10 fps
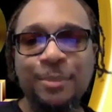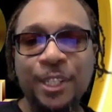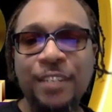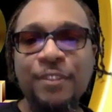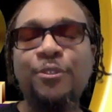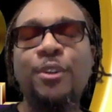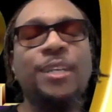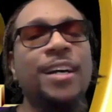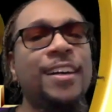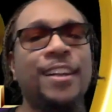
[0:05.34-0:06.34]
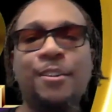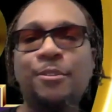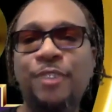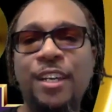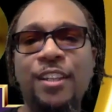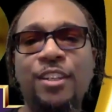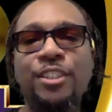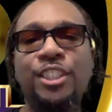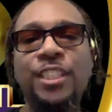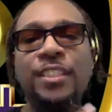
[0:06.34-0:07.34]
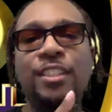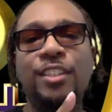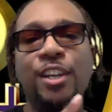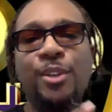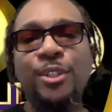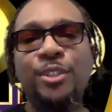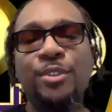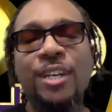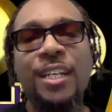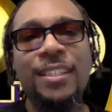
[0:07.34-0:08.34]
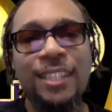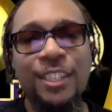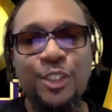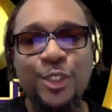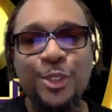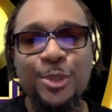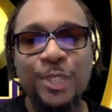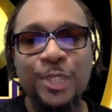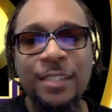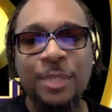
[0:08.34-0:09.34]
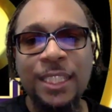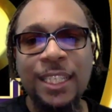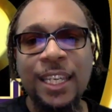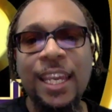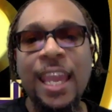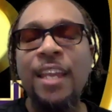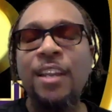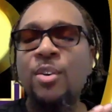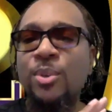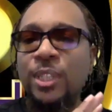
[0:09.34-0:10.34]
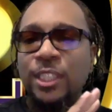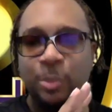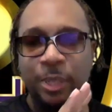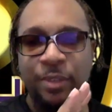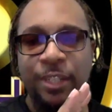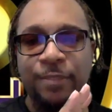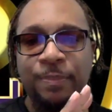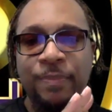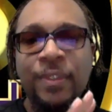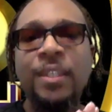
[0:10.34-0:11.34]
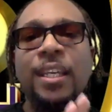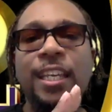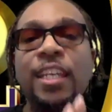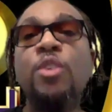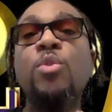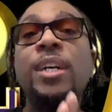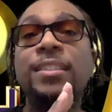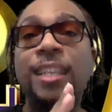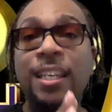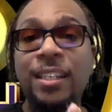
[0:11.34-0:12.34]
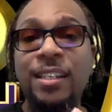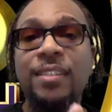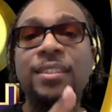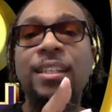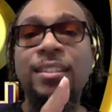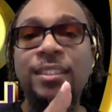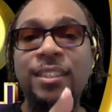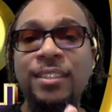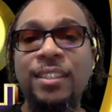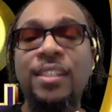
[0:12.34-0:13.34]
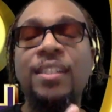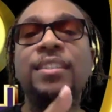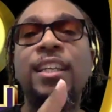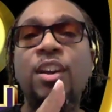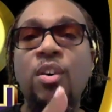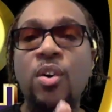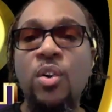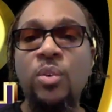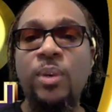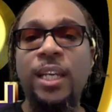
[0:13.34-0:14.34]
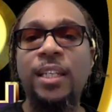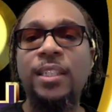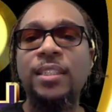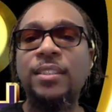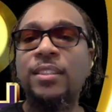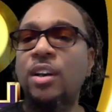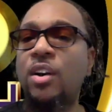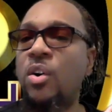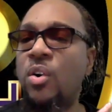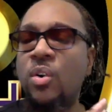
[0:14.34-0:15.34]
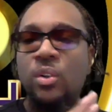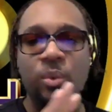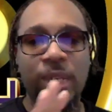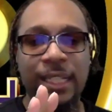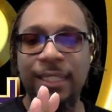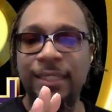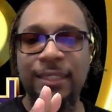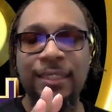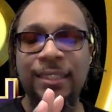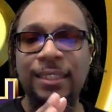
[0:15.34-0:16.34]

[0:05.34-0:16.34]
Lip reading: beloved, from God our Father, Jesus our Lord Christ, and soon coming King, and Holy Spirit, He who has aided us and assisted us in all ways, always.